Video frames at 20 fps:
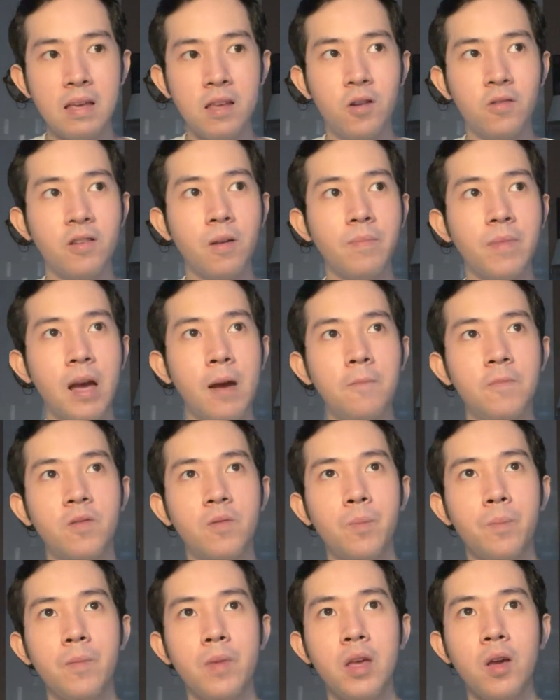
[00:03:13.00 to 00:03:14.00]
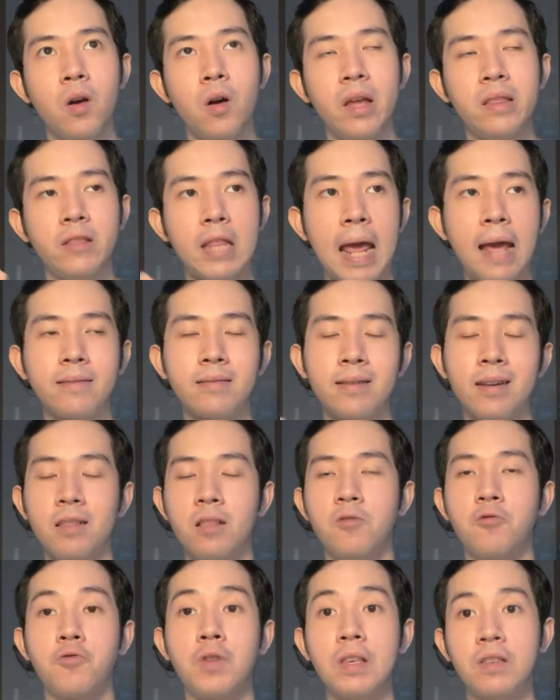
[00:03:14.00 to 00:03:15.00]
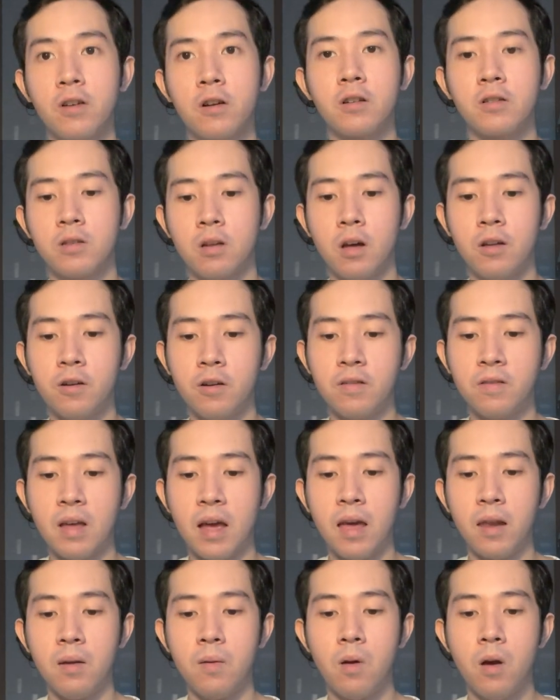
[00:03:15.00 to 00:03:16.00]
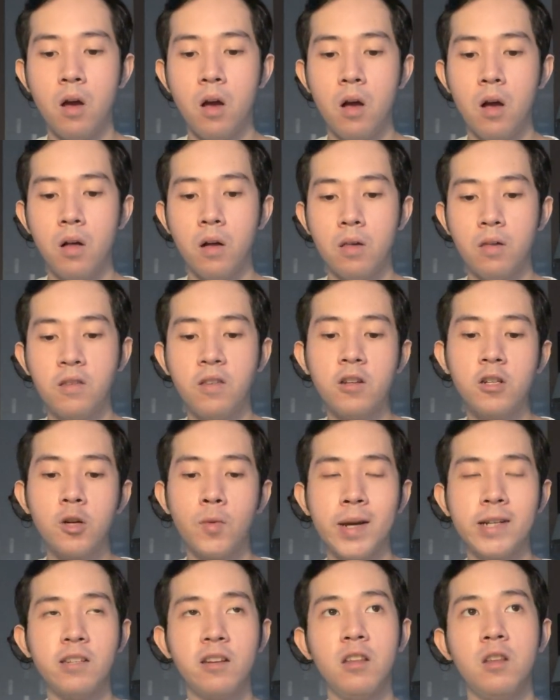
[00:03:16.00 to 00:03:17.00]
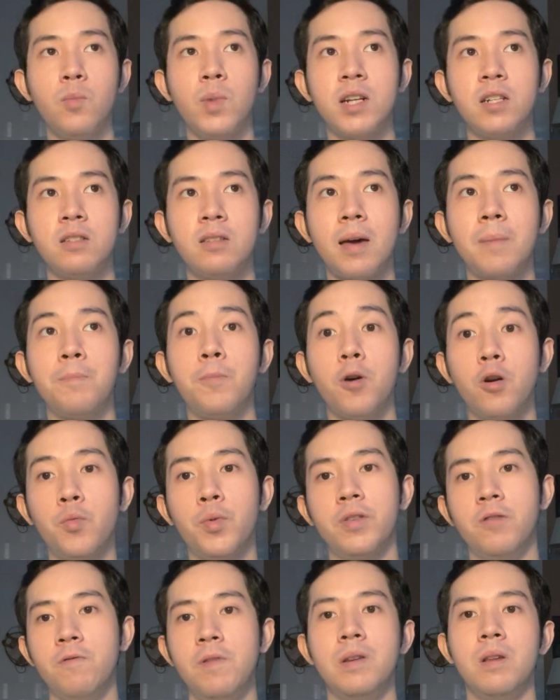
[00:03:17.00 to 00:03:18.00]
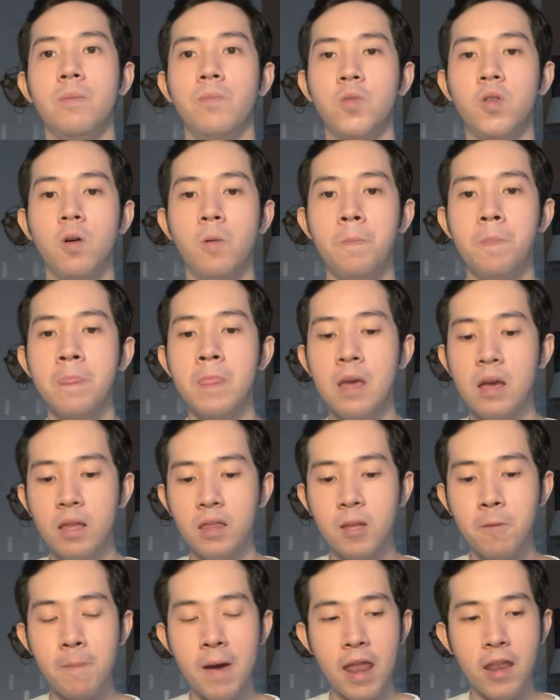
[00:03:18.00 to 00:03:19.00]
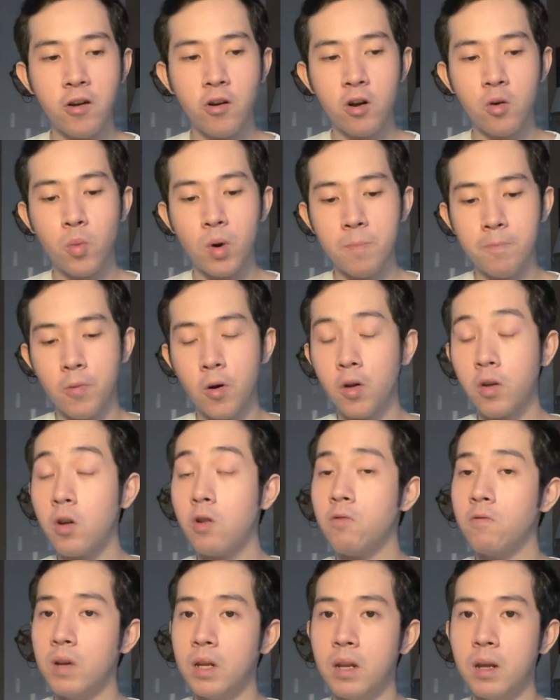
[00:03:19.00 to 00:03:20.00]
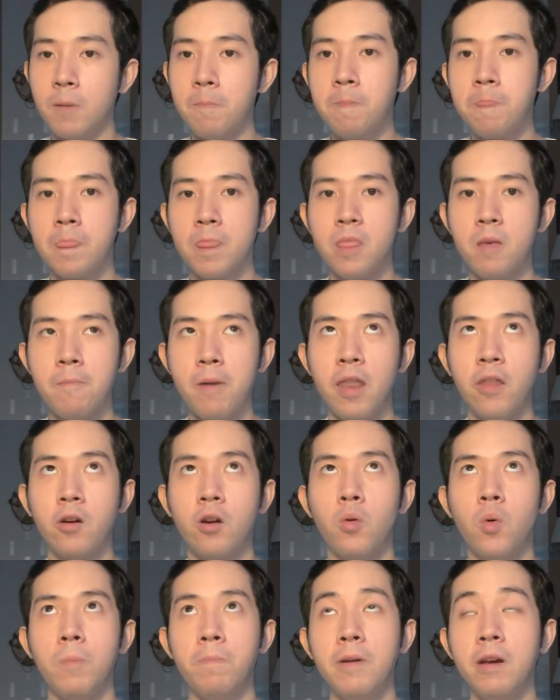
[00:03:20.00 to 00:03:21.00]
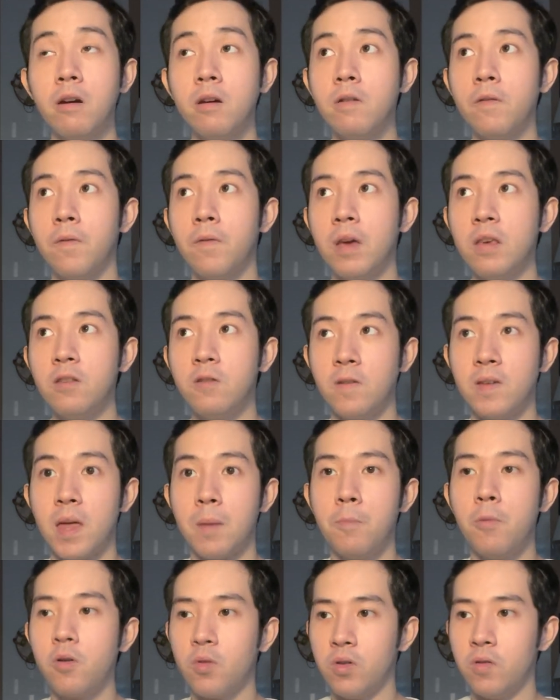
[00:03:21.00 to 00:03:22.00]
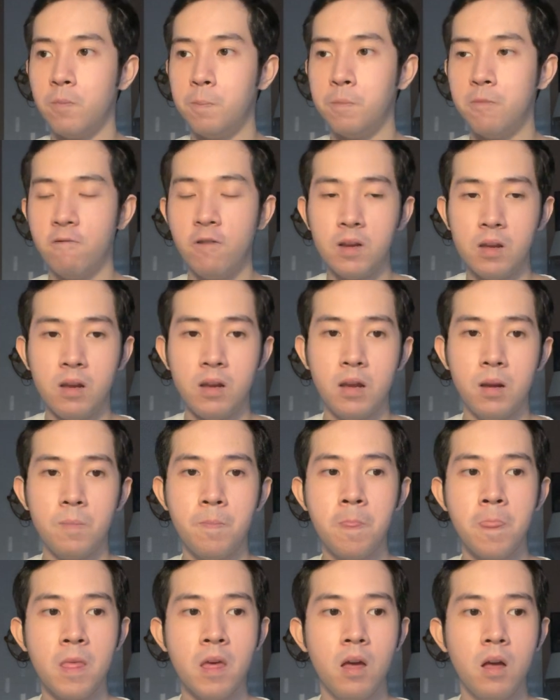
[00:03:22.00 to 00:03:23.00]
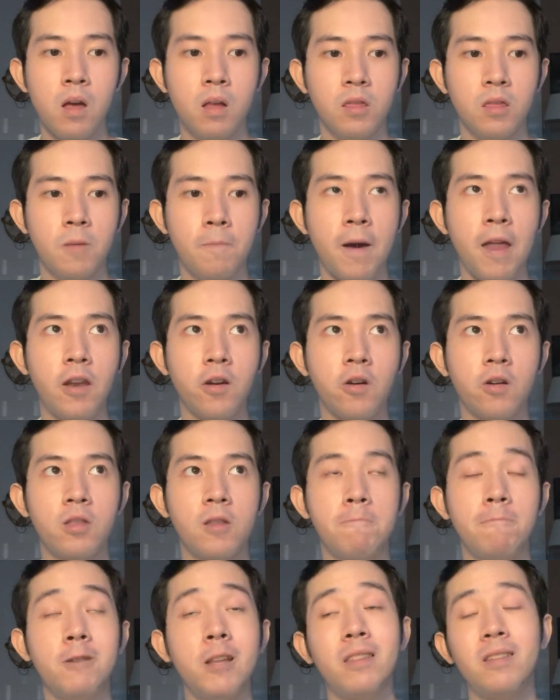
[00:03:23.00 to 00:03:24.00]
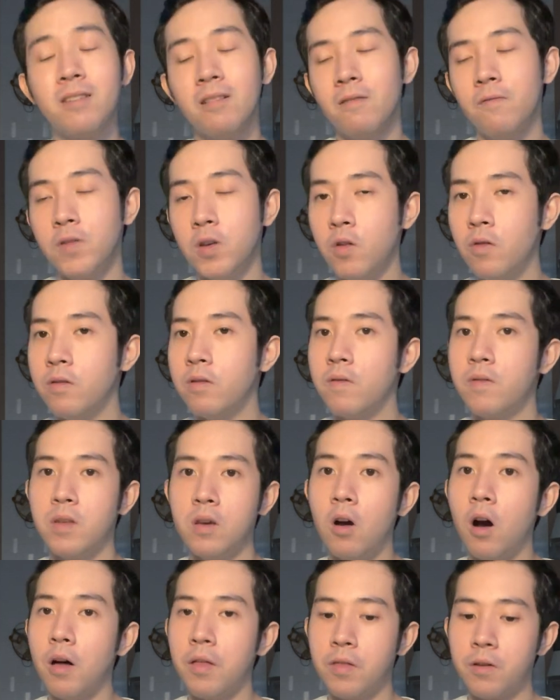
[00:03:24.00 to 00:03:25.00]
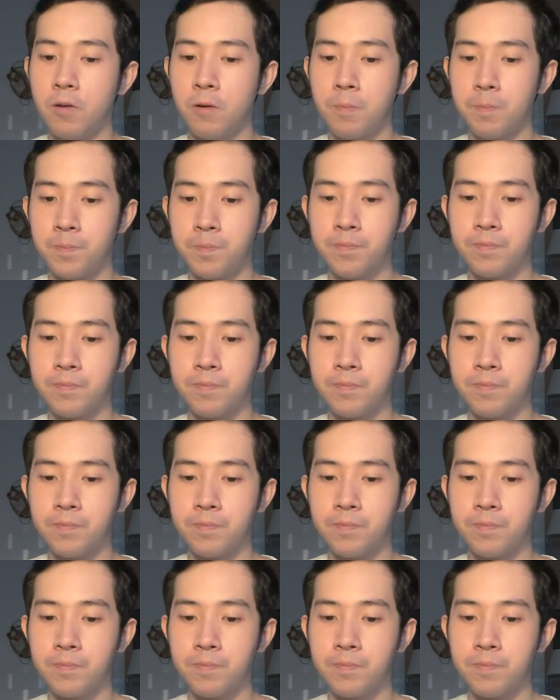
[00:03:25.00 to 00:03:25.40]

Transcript: sometimes it takes a little research to understand the situation in which that book was written. So depending on what book you're reading, depending on what period of history that book is written in, depending on the political views of the author,